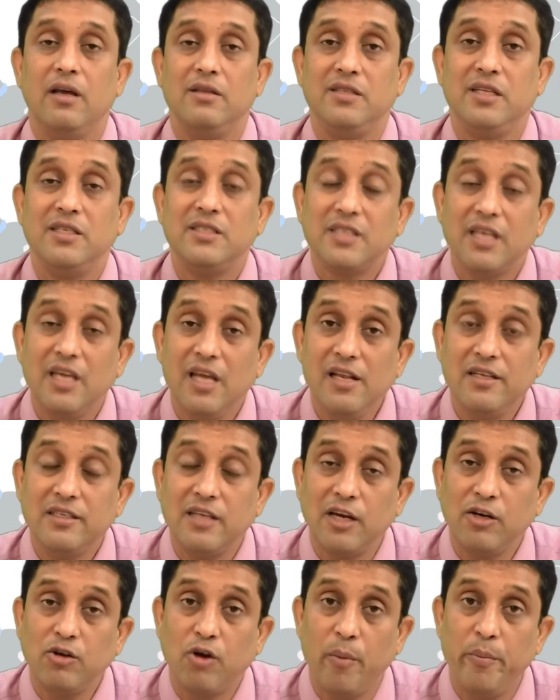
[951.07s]
the skills
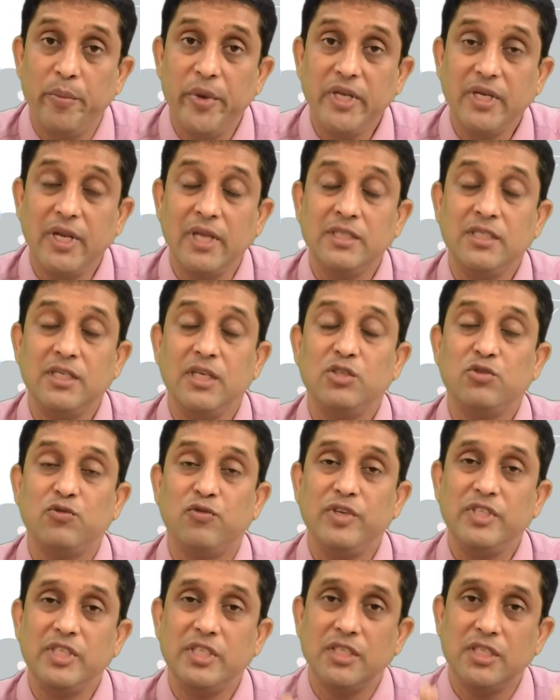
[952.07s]
and competencies
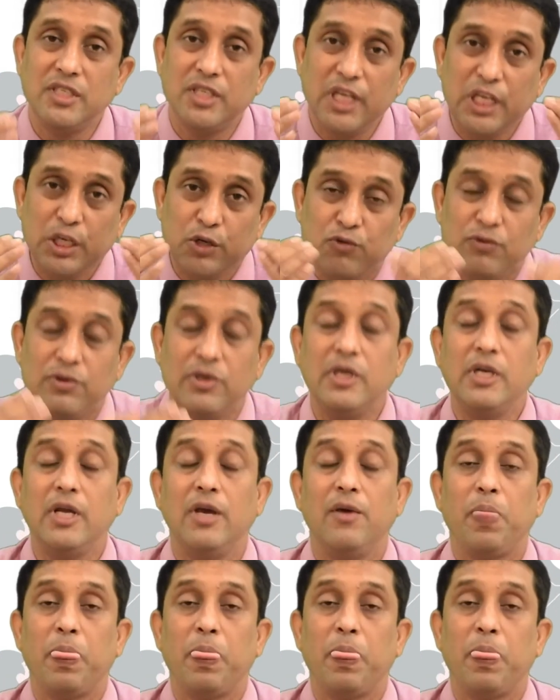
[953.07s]
which is required